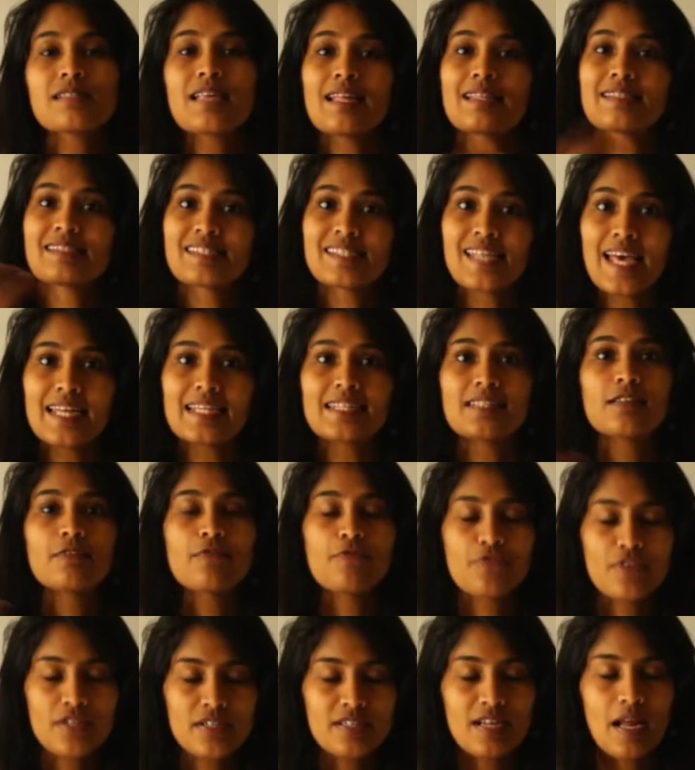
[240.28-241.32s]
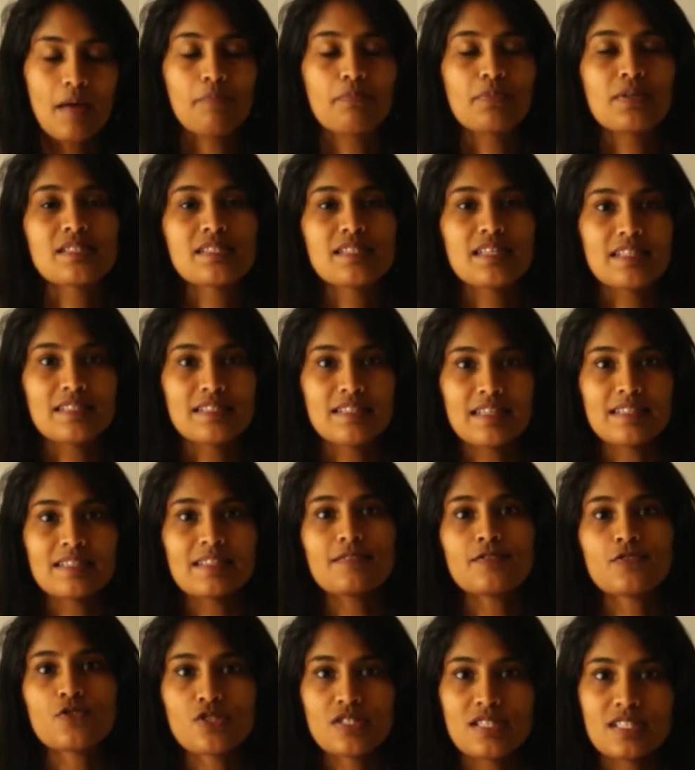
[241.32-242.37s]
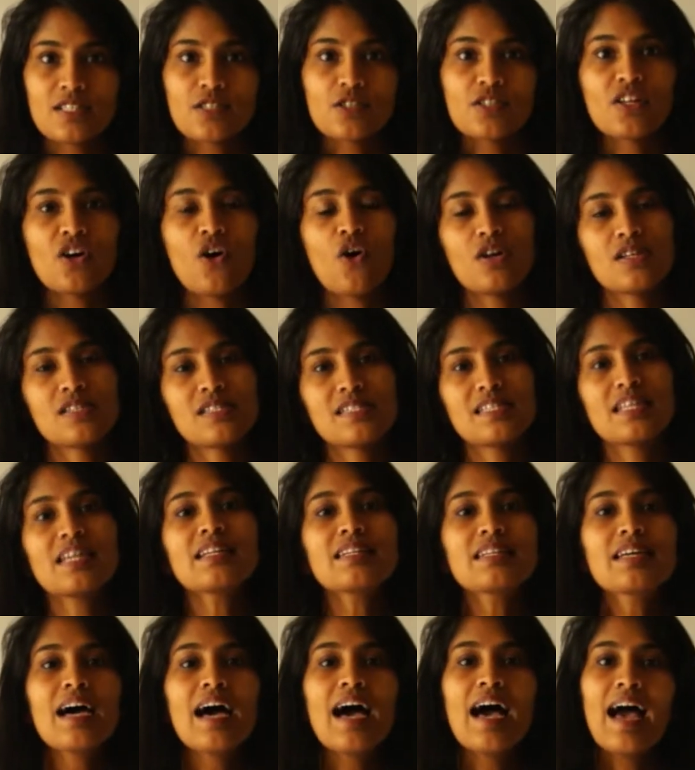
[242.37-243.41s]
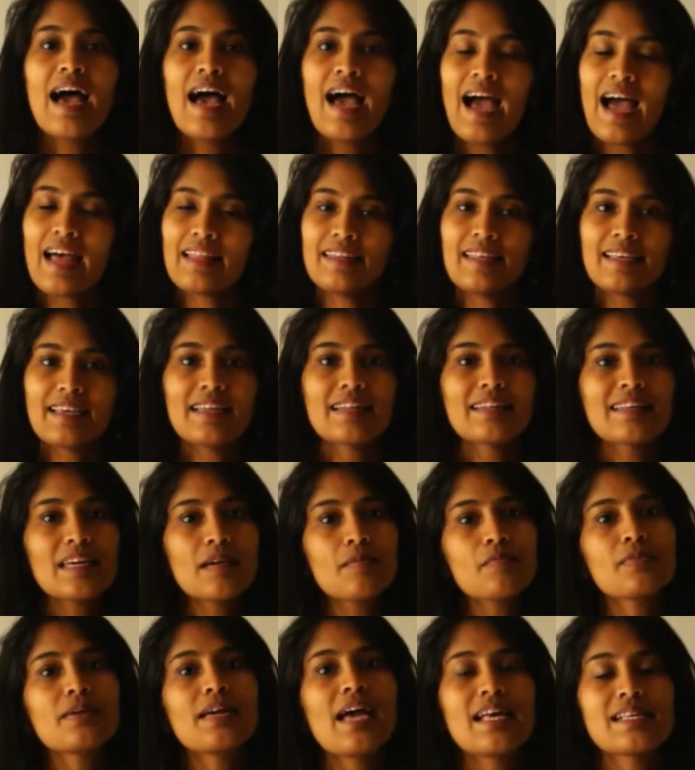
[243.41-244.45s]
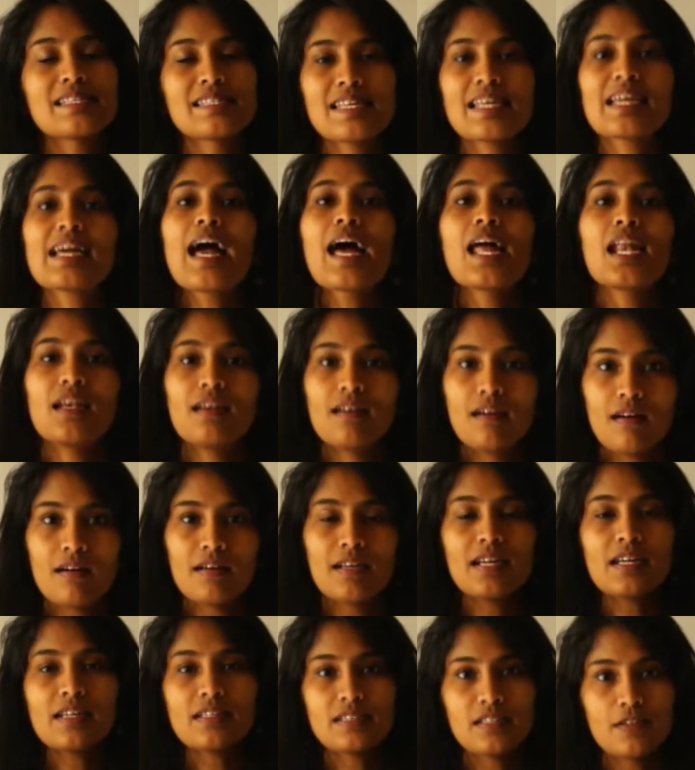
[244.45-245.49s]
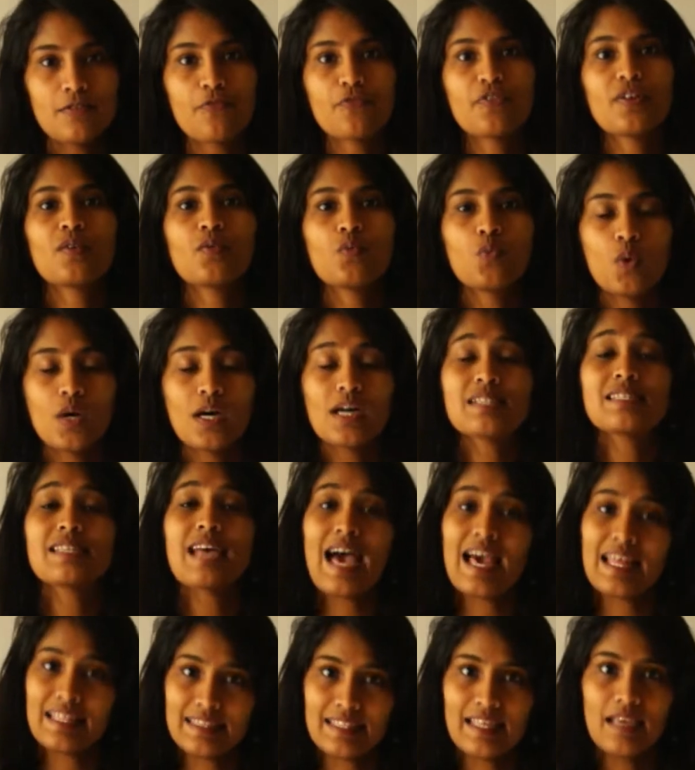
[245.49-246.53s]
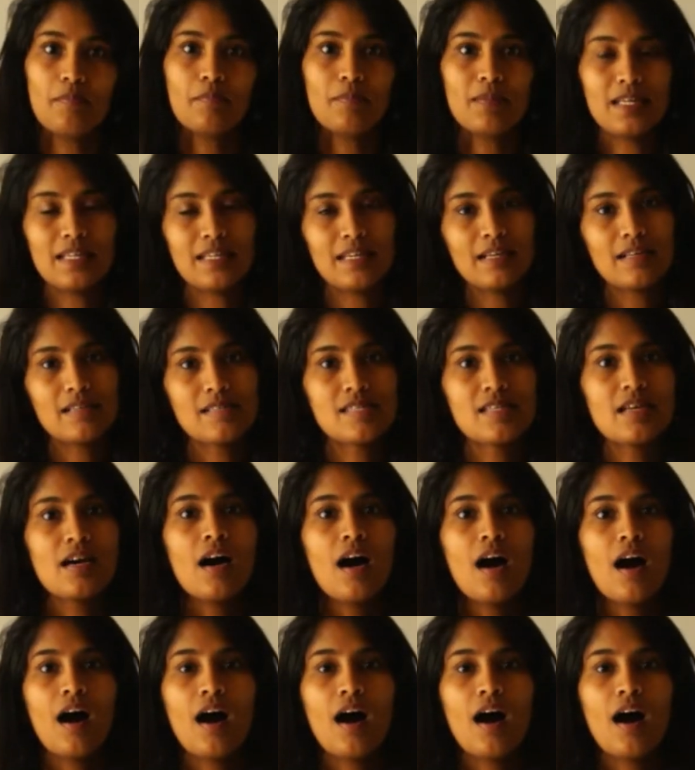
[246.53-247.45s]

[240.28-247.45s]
and send different representatives to sit in the hot seat and they can keep guessing and learning different words and their meanings.